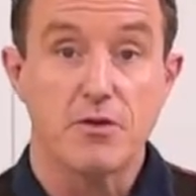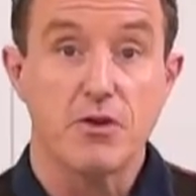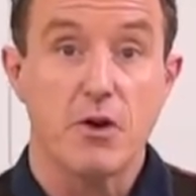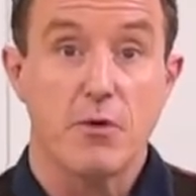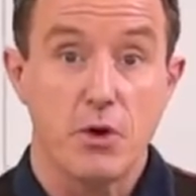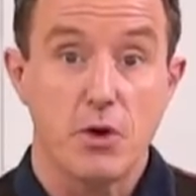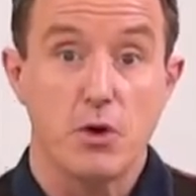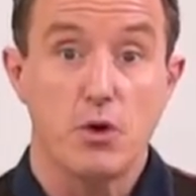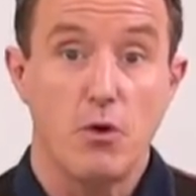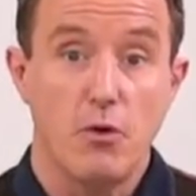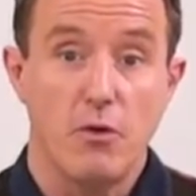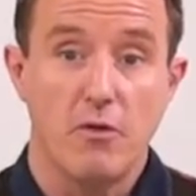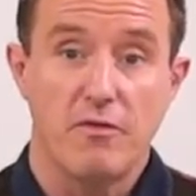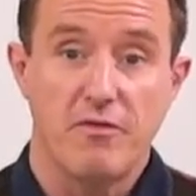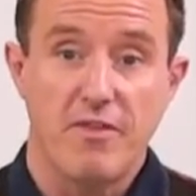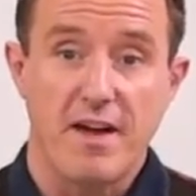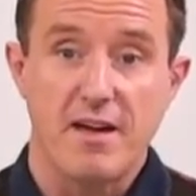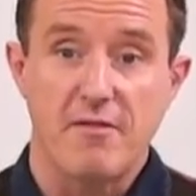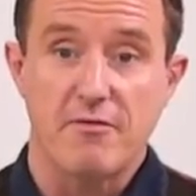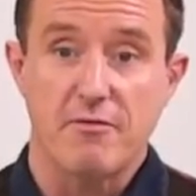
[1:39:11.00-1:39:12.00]
of the show, Ooh. or your
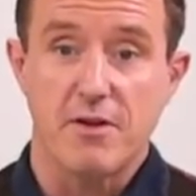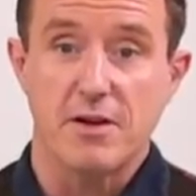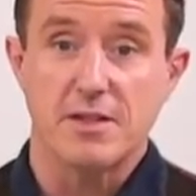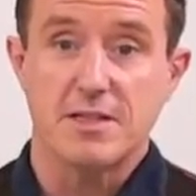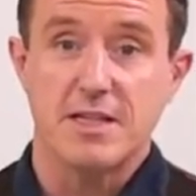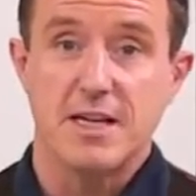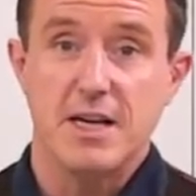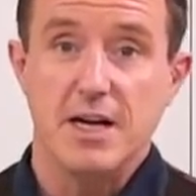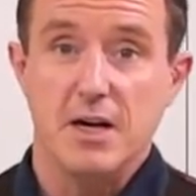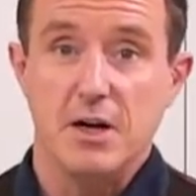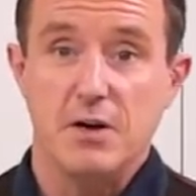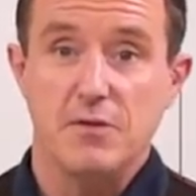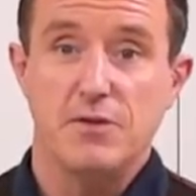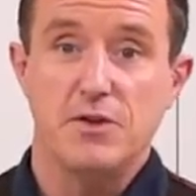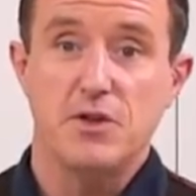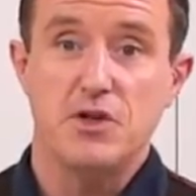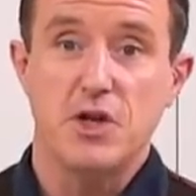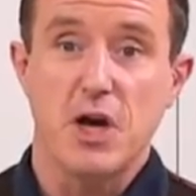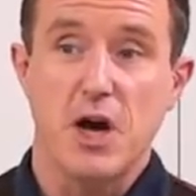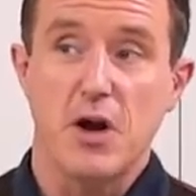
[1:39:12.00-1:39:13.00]
favourite of
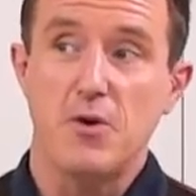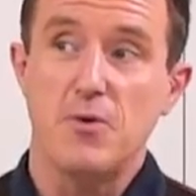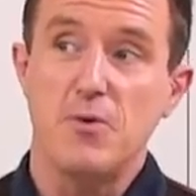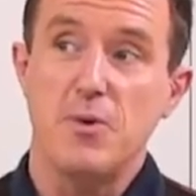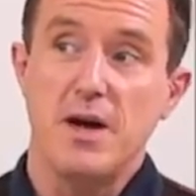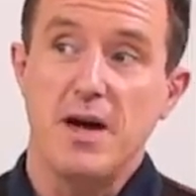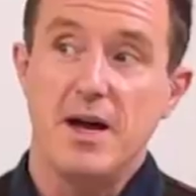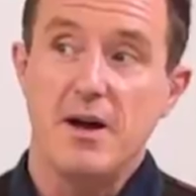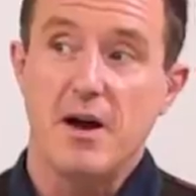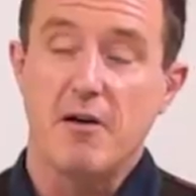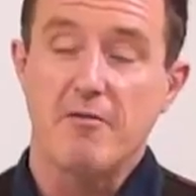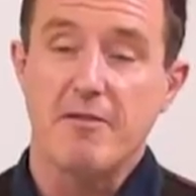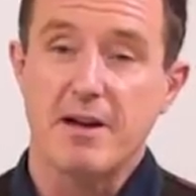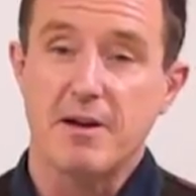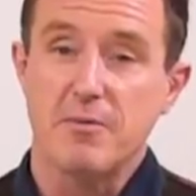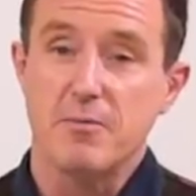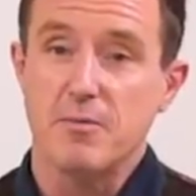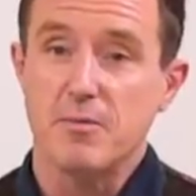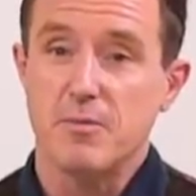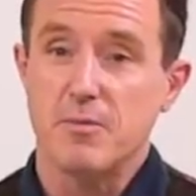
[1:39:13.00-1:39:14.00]
the show. I
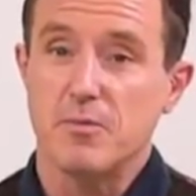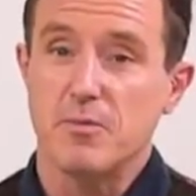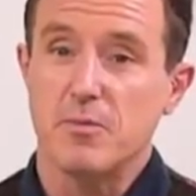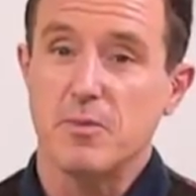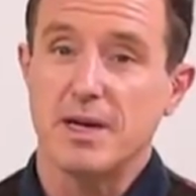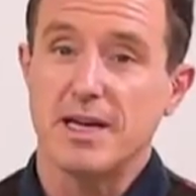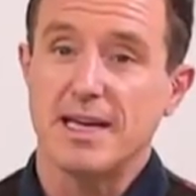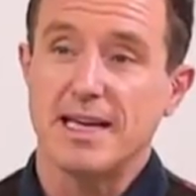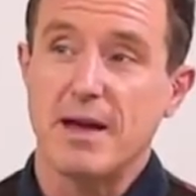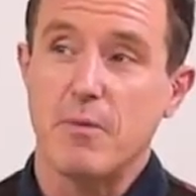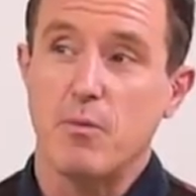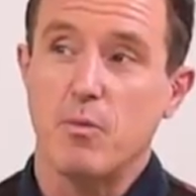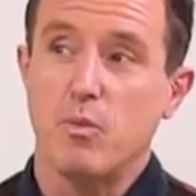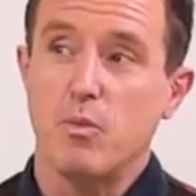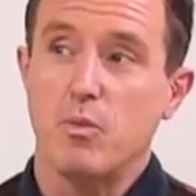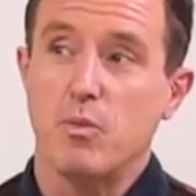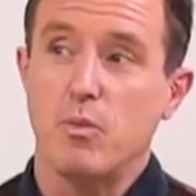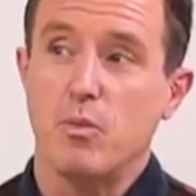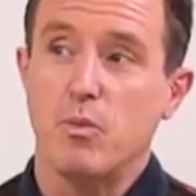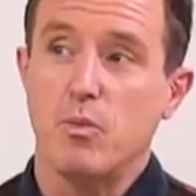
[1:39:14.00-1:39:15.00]
reckon right. we're going to get... I'll get
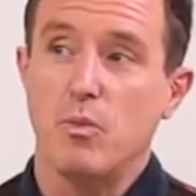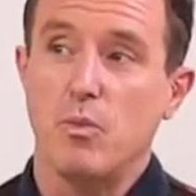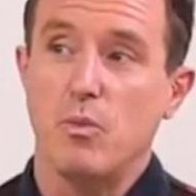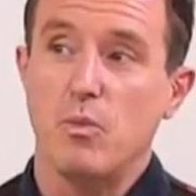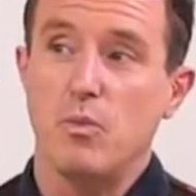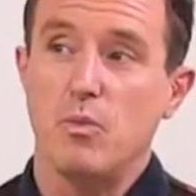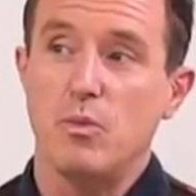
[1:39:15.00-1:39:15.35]
I'll get